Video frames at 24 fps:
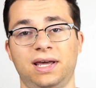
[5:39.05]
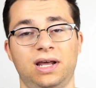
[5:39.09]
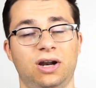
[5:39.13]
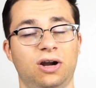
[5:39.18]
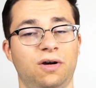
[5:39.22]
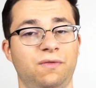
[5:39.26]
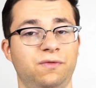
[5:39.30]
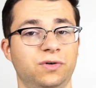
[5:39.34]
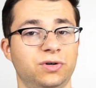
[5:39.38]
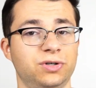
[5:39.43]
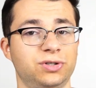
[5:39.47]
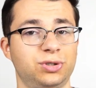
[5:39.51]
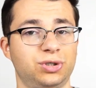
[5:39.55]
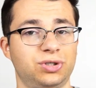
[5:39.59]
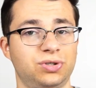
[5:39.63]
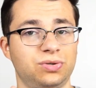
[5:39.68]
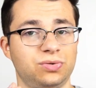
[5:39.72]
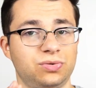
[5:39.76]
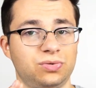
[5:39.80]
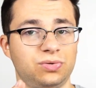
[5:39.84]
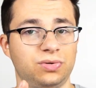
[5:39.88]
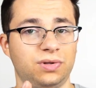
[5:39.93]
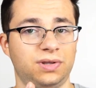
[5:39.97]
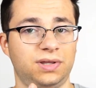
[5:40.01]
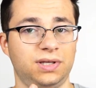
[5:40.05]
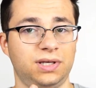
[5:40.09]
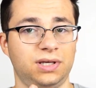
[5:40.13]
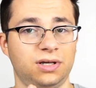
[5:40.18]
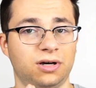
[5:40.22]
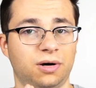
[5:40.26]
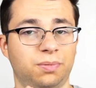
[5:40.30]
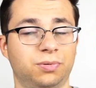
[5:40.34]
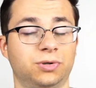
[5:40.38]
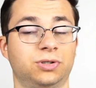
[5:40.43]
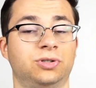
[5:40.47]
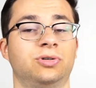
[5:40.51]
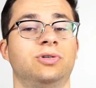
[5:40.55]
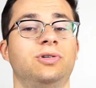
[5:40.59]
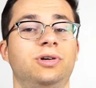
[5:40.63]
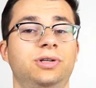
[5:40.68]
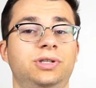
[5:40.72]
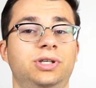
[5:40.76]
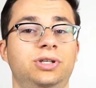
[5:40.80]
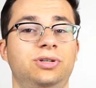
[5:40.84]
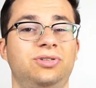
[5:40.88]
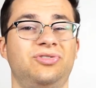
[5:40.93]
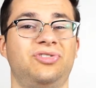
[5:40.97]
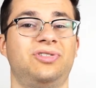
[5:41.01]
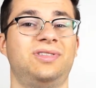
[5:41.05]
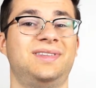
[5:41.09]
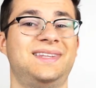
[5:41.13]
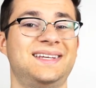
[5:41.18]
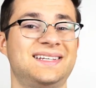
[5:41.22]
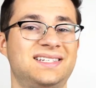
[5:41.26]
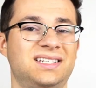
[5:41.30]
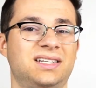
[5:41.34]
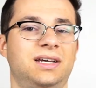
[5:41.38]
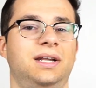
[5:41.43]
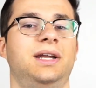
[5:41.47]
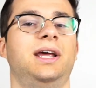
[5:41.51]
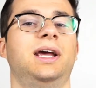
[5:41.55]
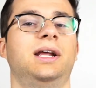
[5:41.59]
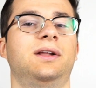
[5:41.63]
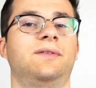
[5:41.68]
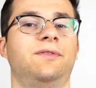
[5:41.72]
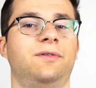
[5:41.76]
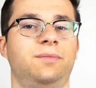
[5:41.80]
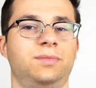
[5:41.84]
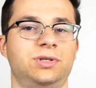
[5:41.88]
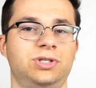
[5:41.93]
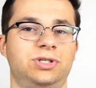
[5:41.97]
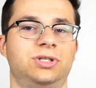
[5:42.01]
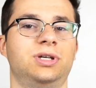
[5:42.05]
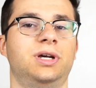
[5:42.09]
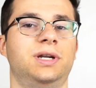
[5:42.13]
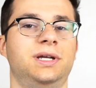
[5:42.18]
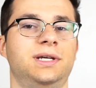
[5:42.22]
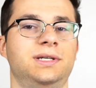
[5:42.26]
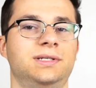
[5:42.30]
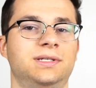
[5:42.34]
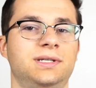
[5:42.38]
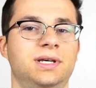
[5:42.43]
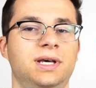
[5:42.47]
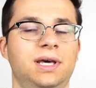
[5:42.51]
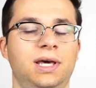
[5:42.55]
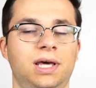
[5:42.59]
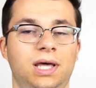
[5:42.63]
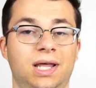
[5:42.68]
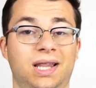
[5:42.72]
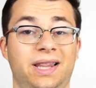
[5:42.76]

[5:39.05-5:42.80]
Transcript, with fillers: it offers you the opportunity to disconnect from your studies.